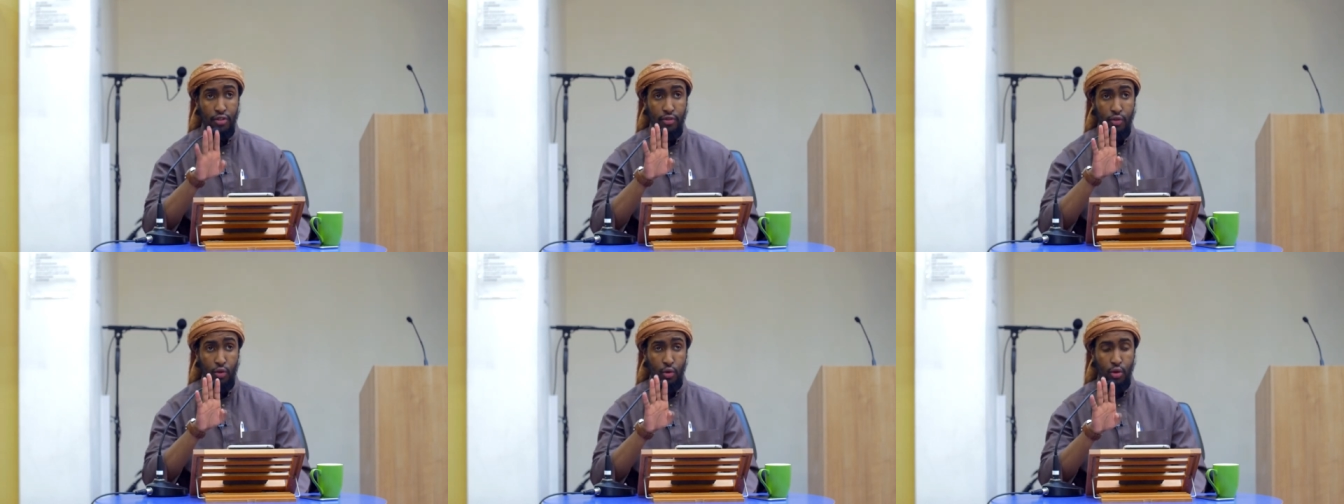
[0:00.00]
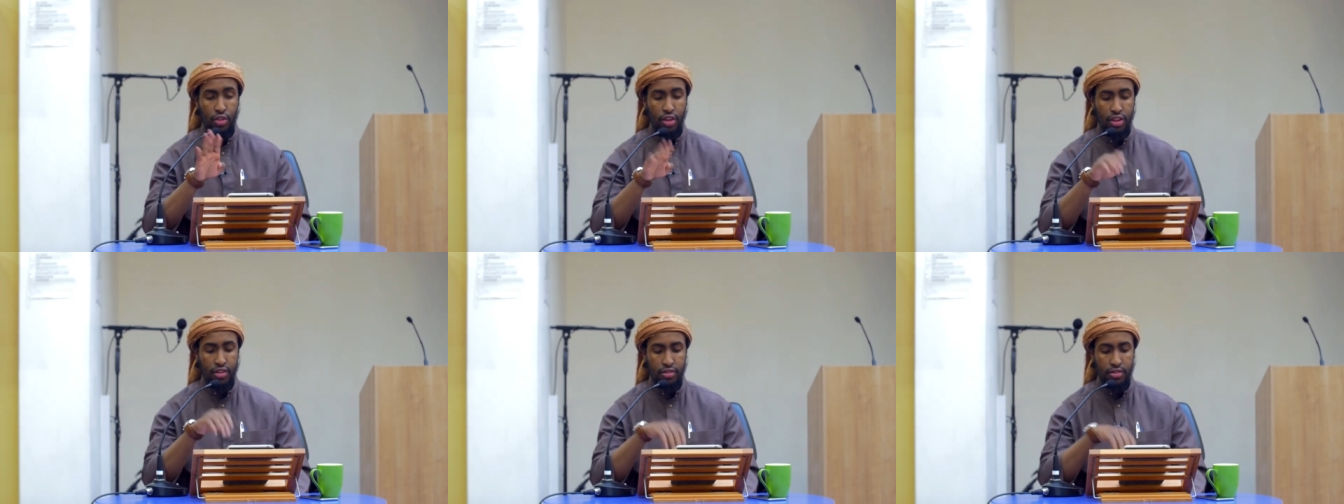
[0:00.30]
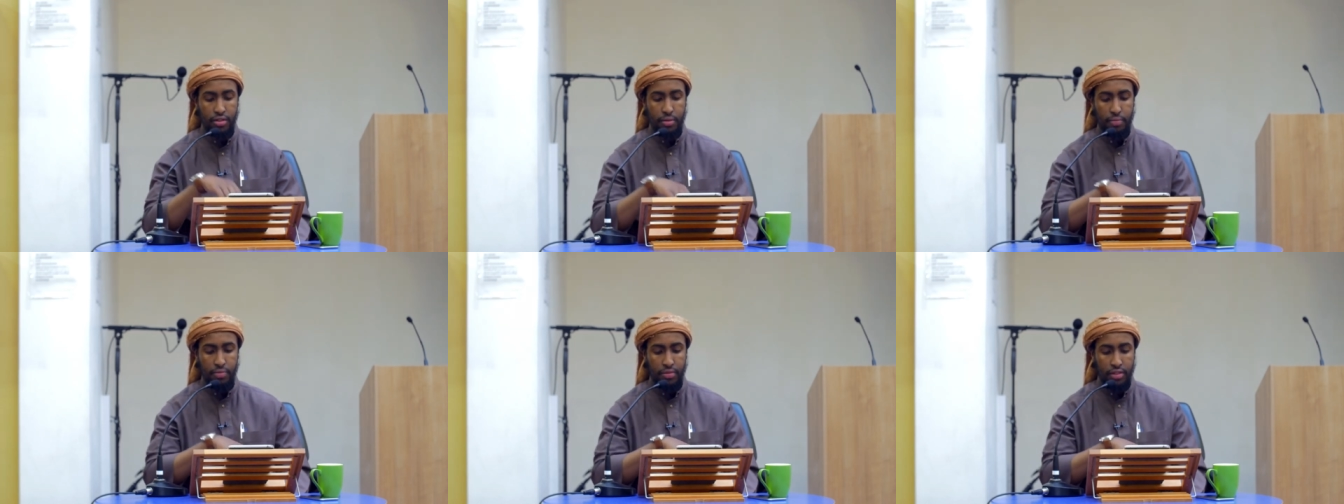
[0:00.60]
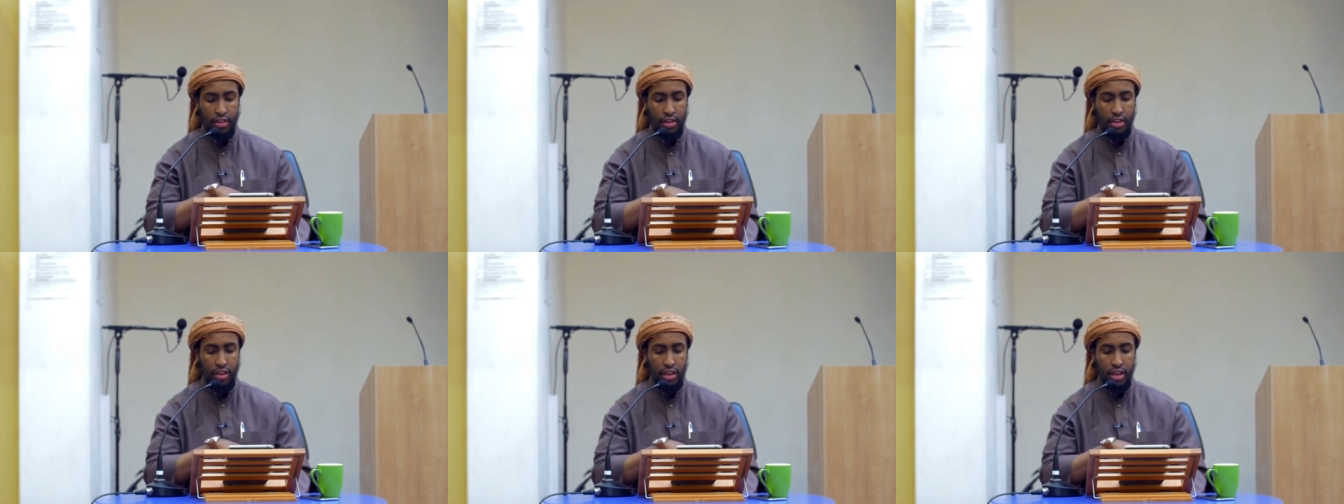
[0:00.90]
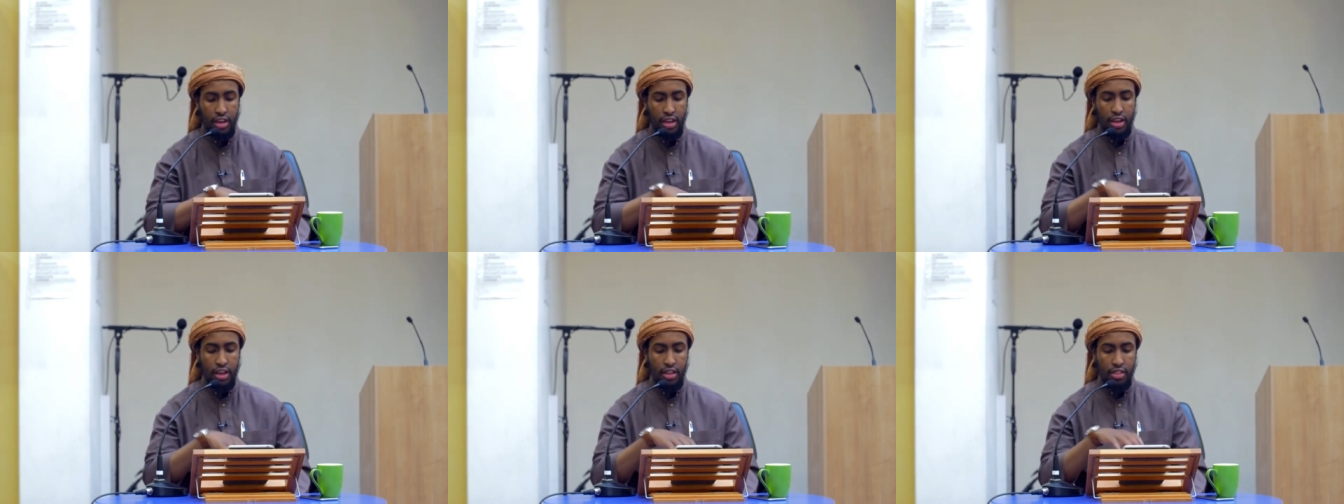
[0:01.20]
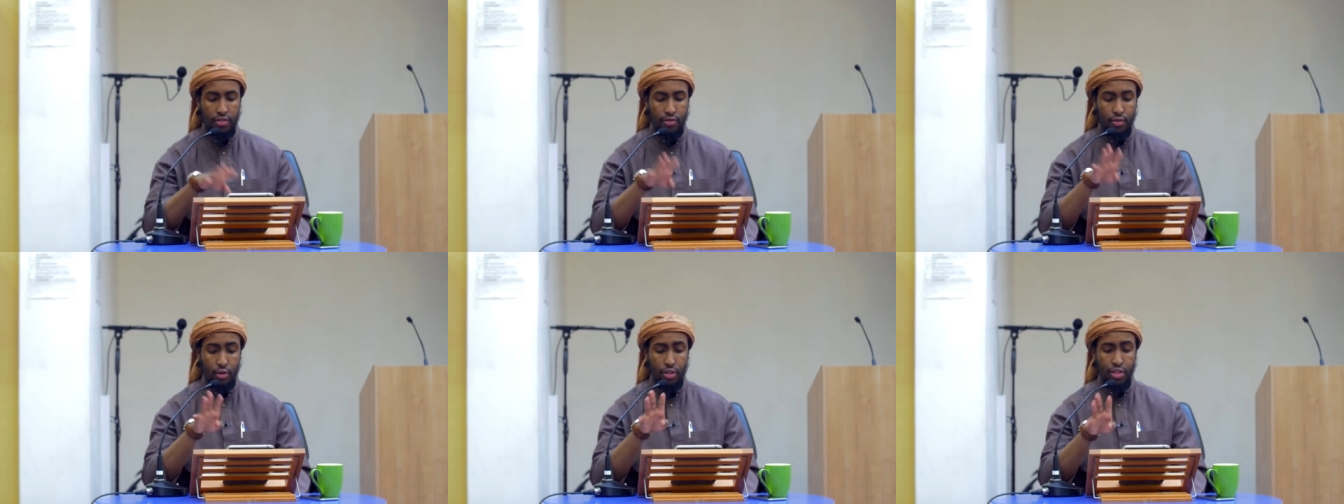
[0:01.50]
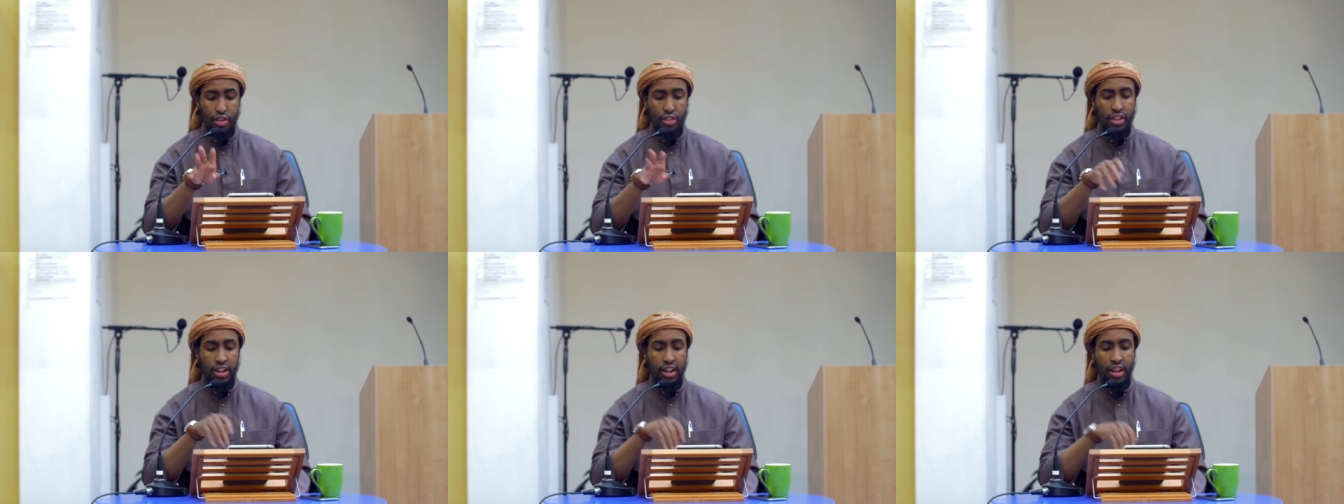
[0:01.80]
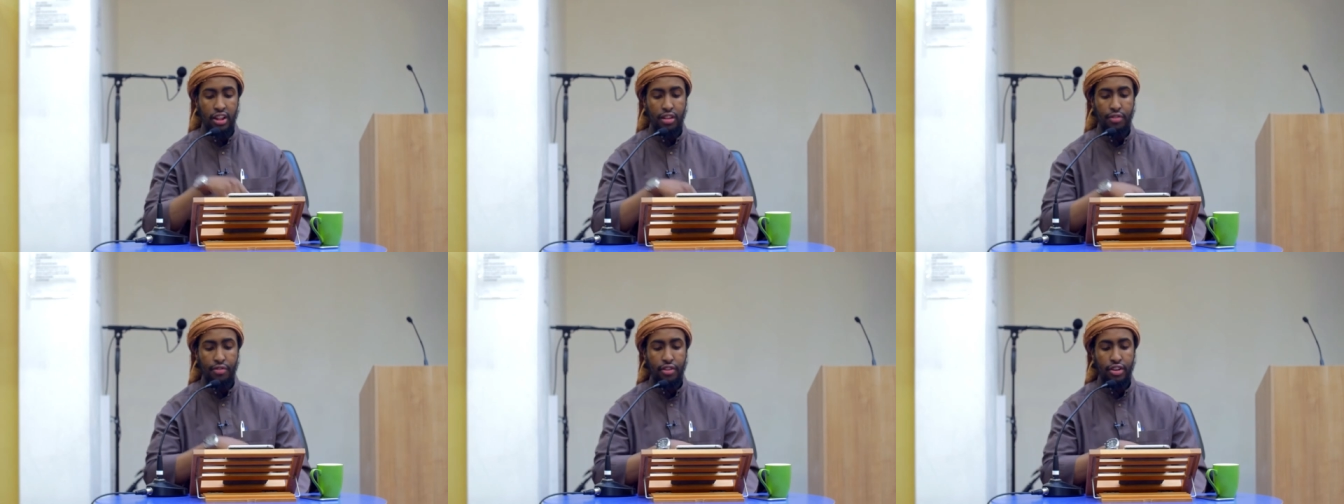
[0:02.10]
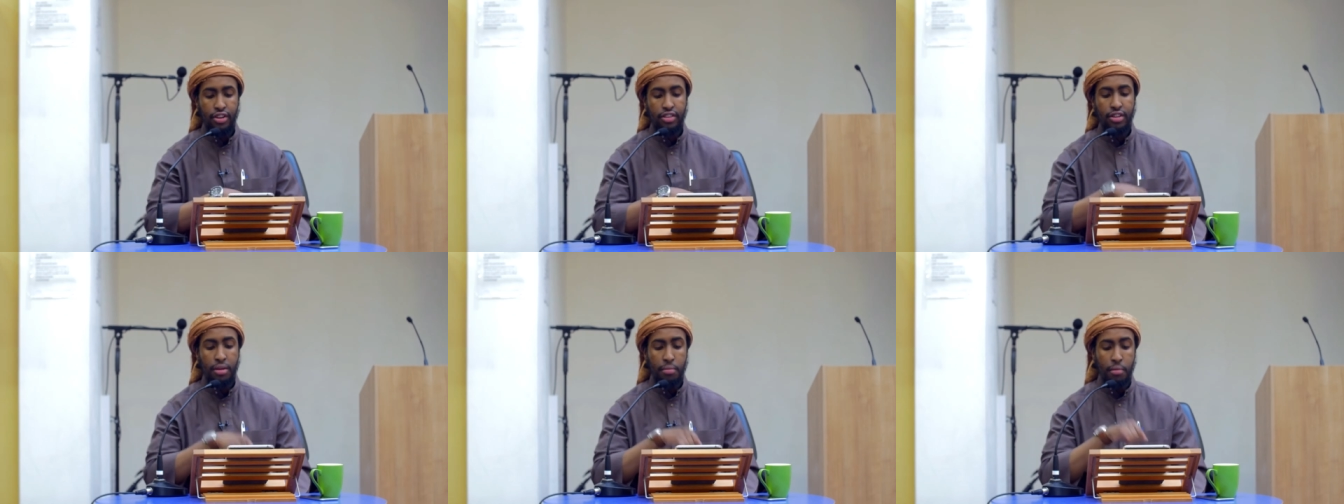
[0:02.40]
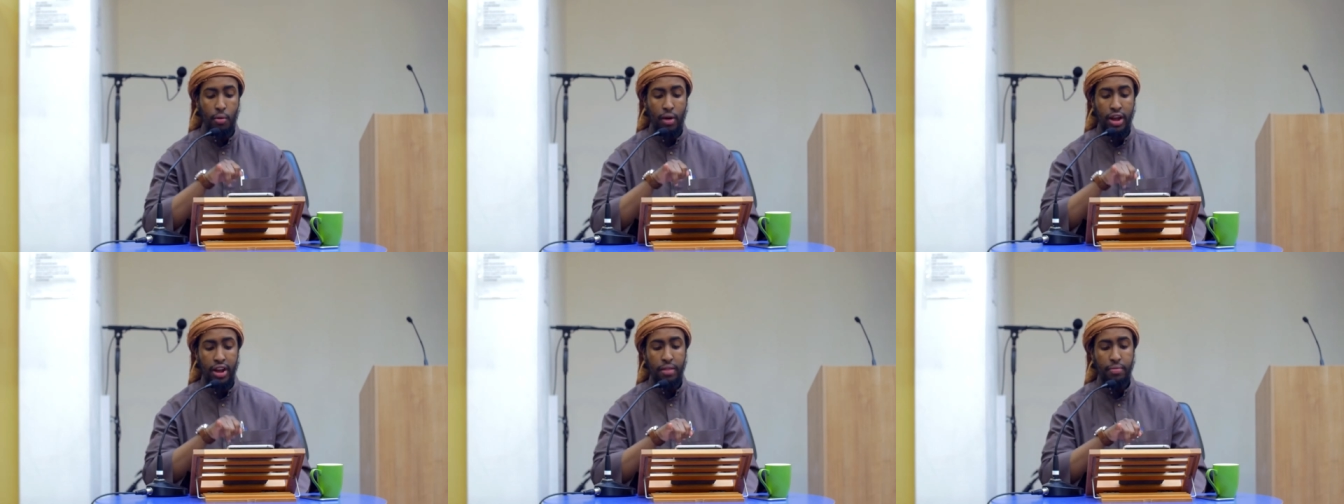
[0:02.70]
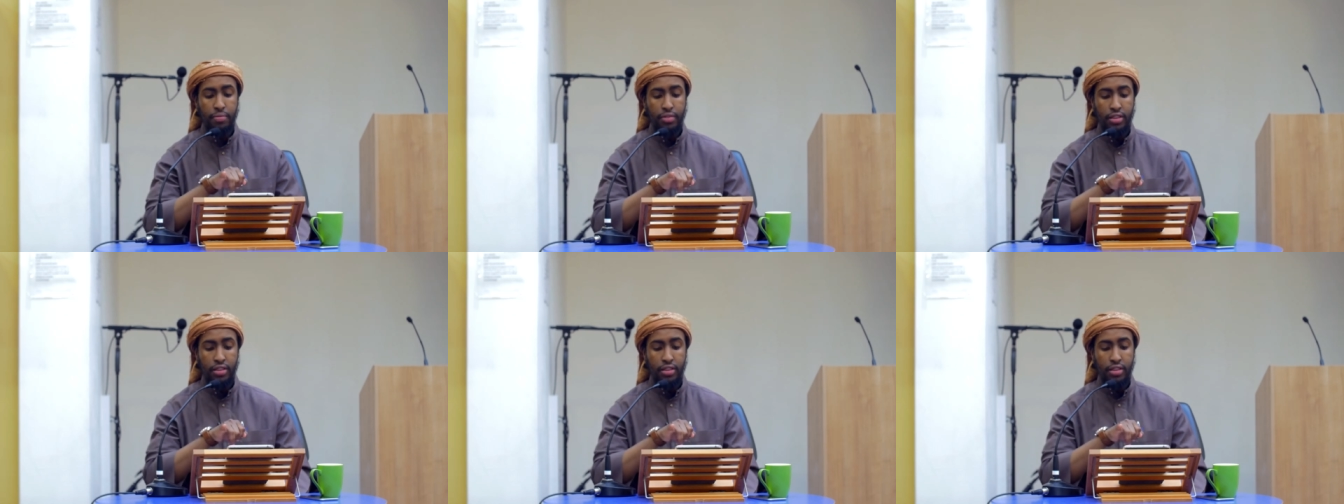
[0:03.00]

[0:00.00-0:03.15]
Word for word: on four things. The four things that they differ on is number one,